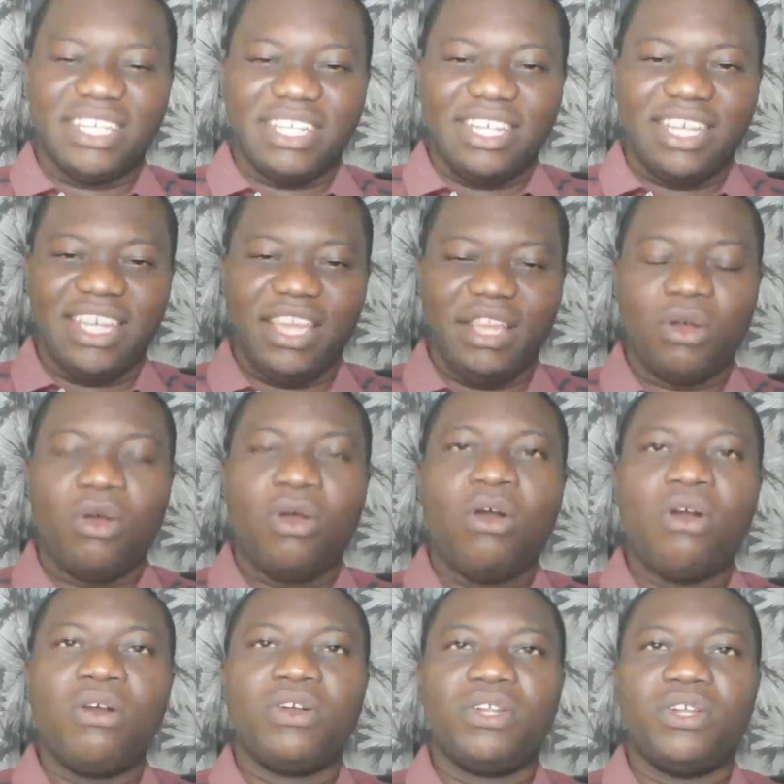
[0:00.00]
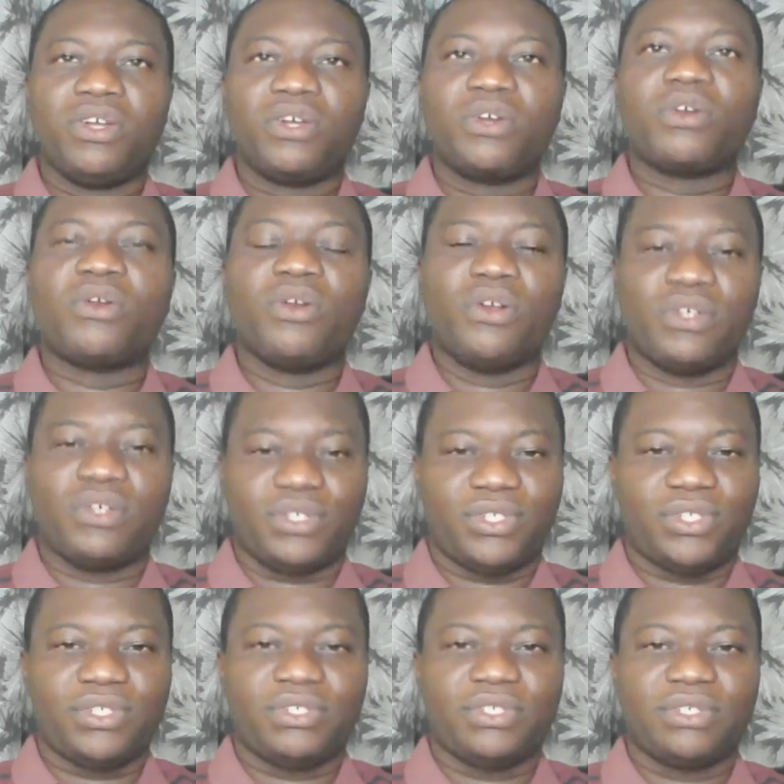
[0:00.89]
He hung on the
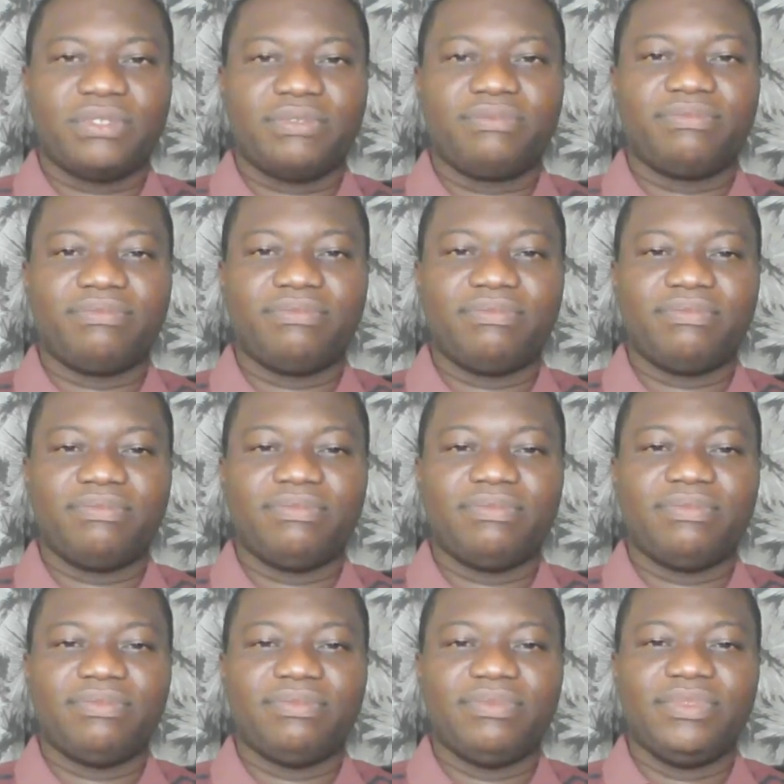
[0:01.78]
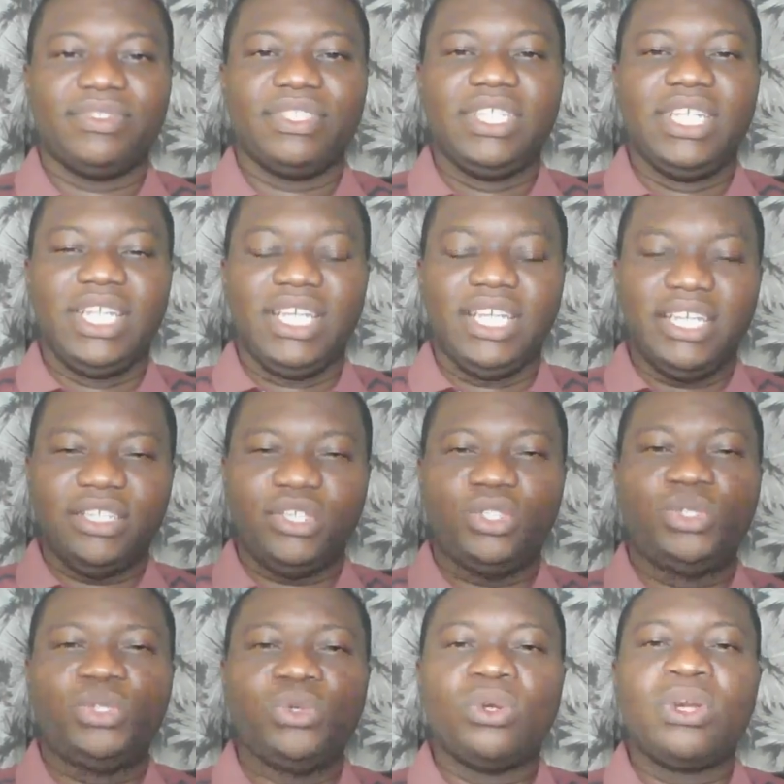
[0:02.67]
cross. He
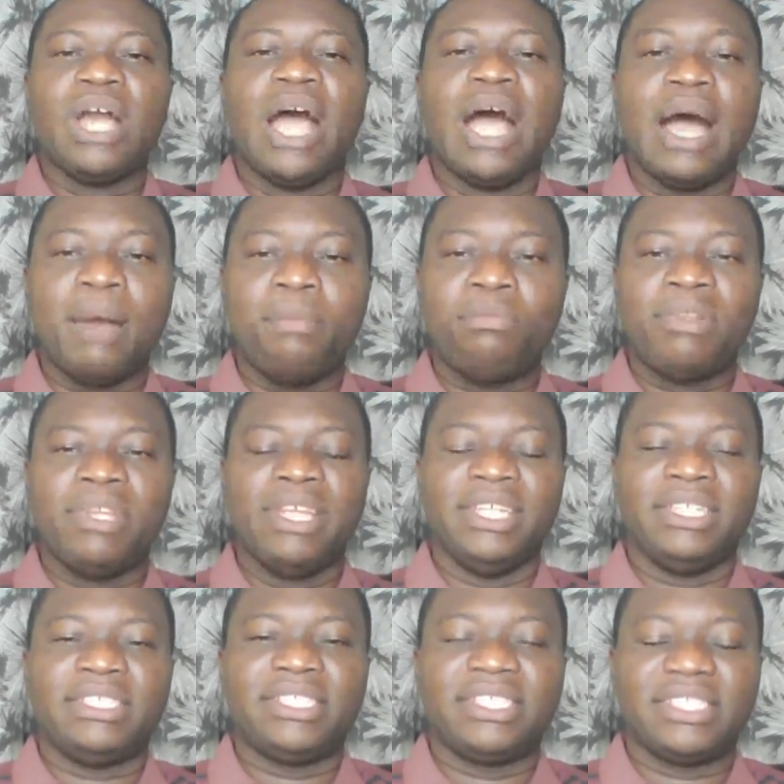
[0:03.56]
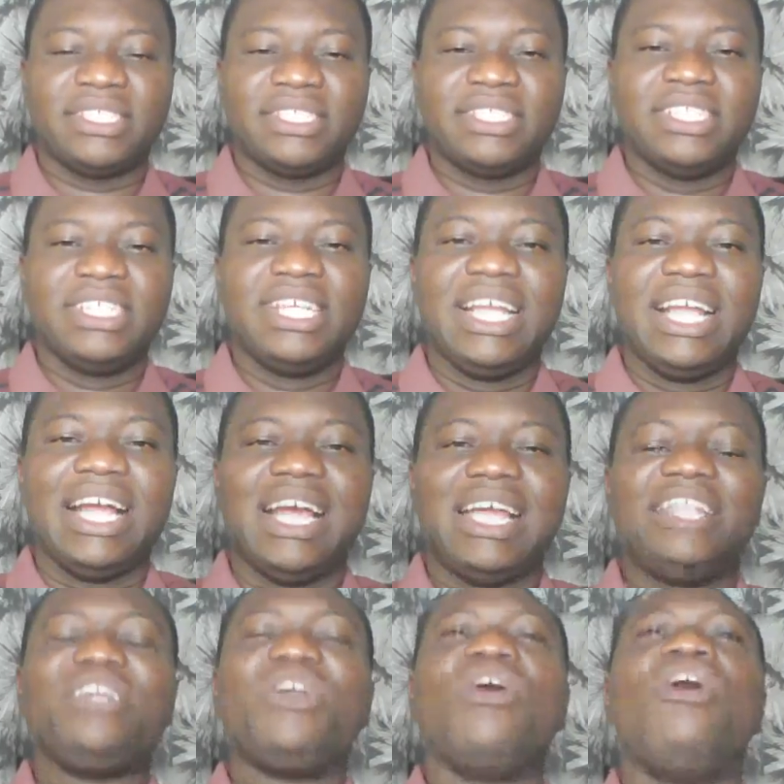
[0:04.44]
took our place,
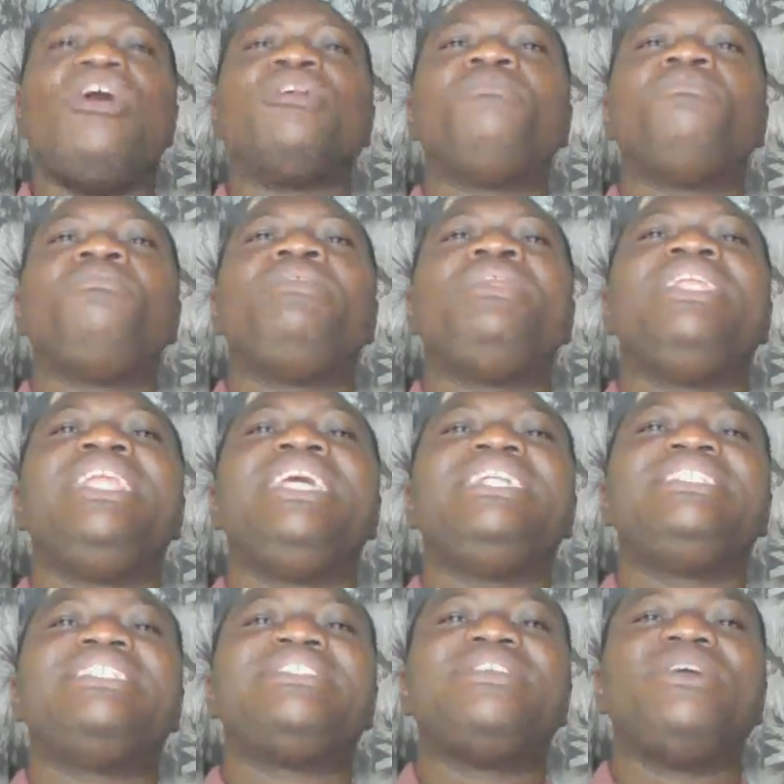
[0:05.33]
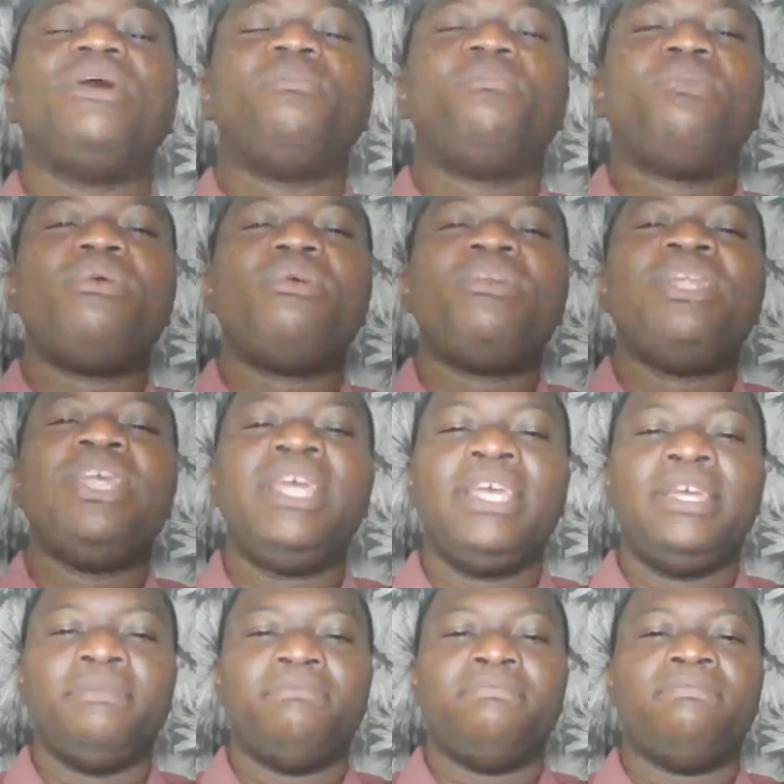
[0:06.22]
and God placed upon
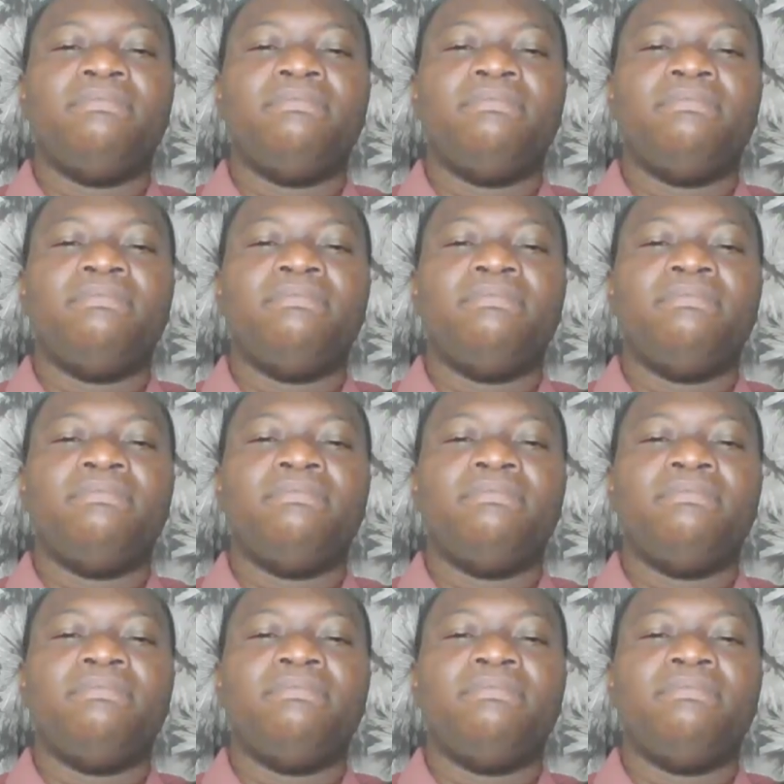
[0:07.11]
him